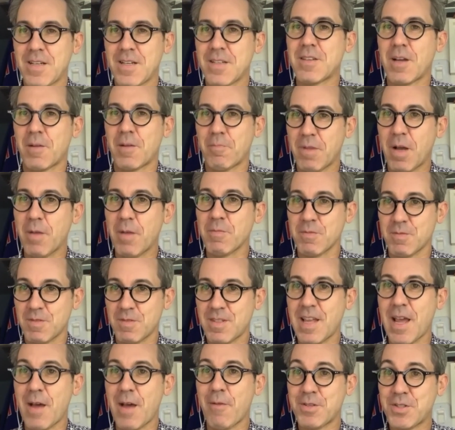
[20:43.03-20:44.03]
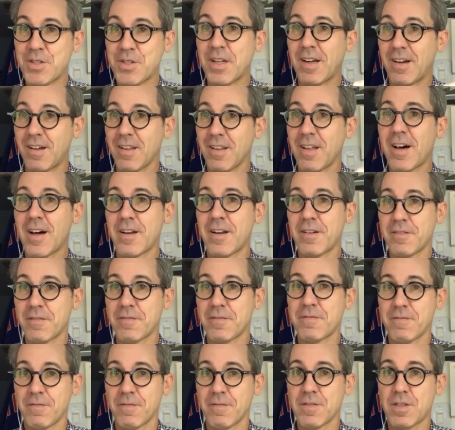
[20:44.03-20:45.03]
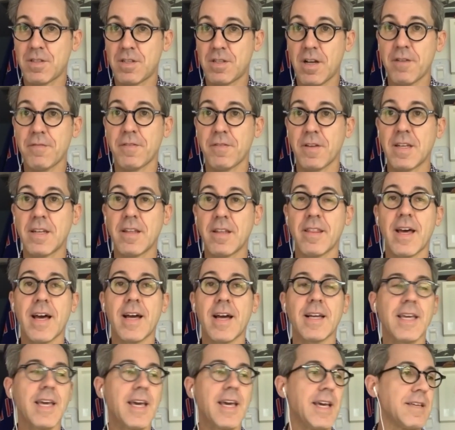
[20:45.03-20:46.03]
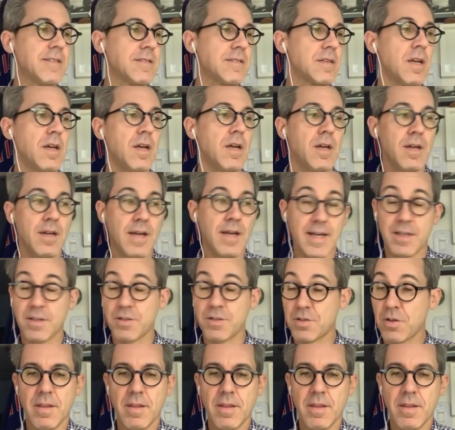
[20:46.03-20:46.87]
because I'm sandwiching a lot of stuff into that case.